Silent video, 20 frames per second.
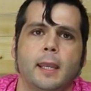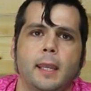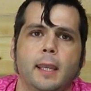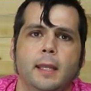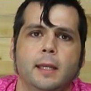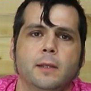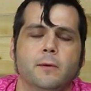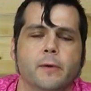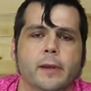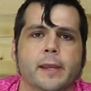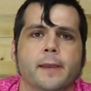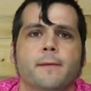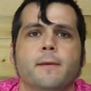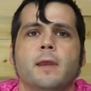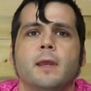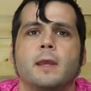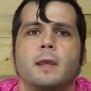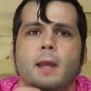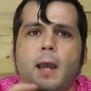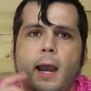Anyway.
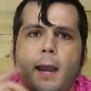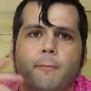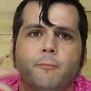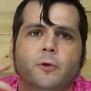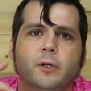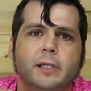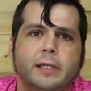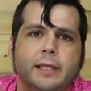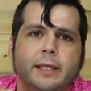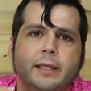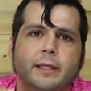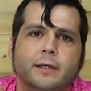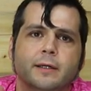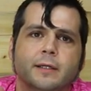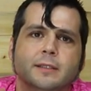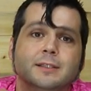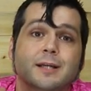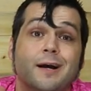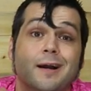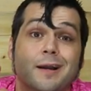I'm really eager
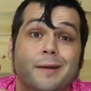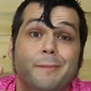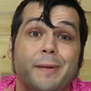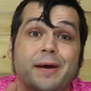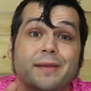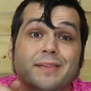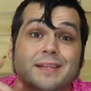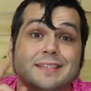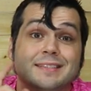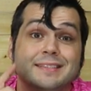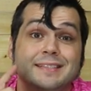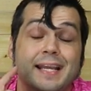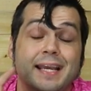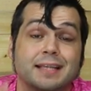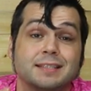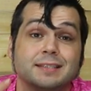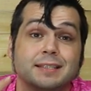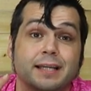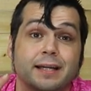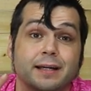to talk about this
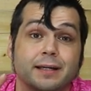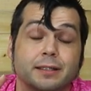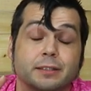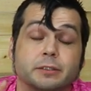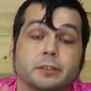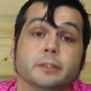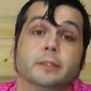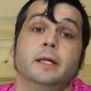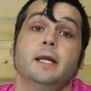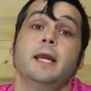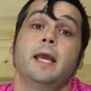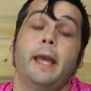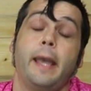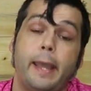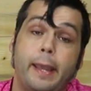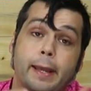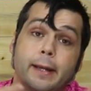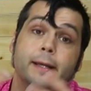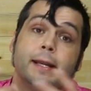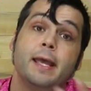next character,
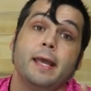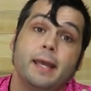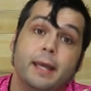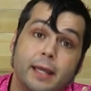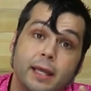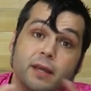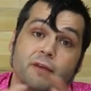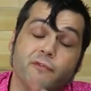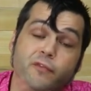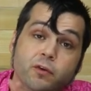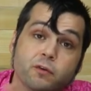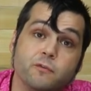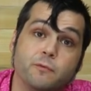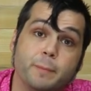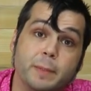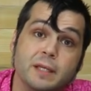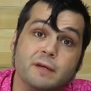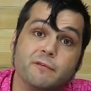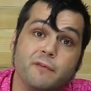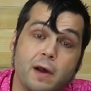and if you've
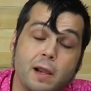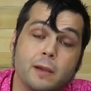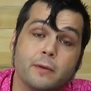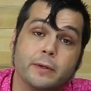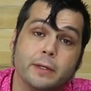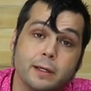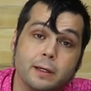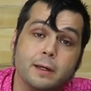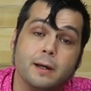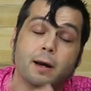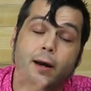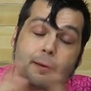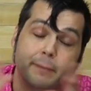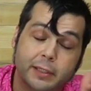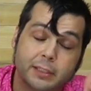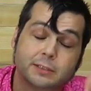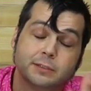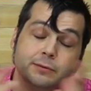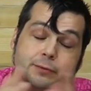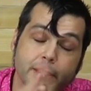been following our
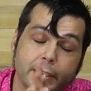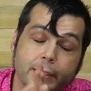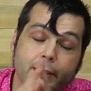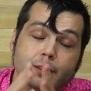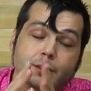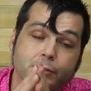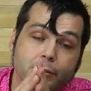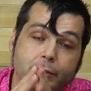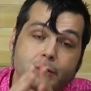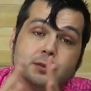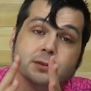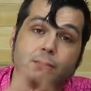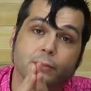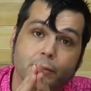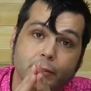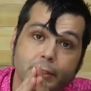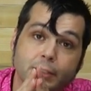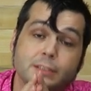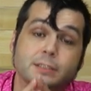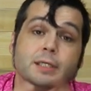comments and reading our short
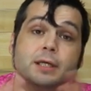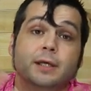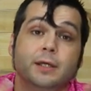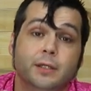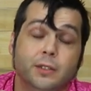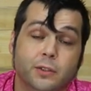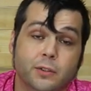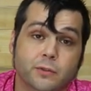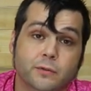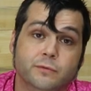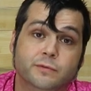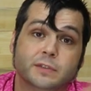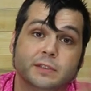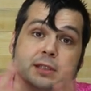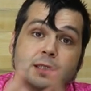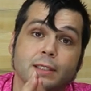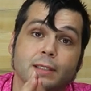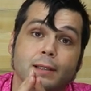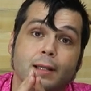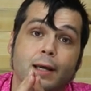stories, you've
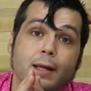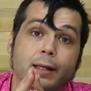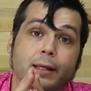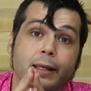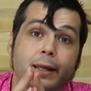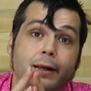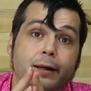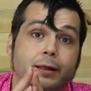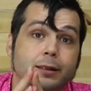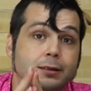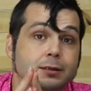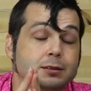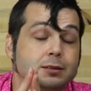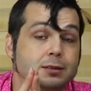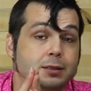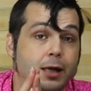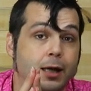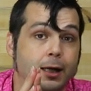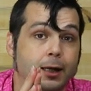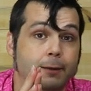seen a lot of characters
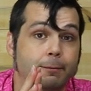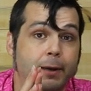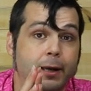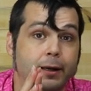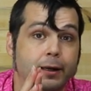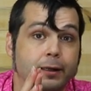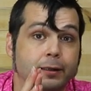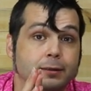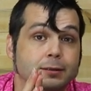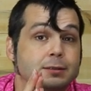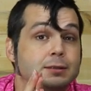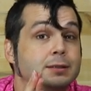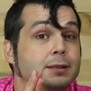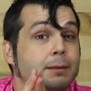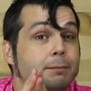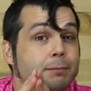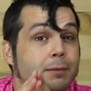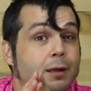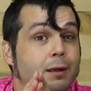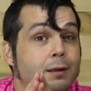talk about
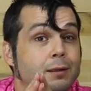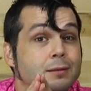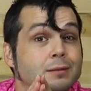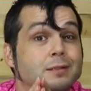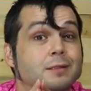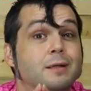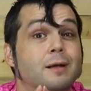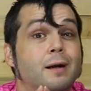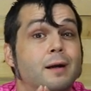something called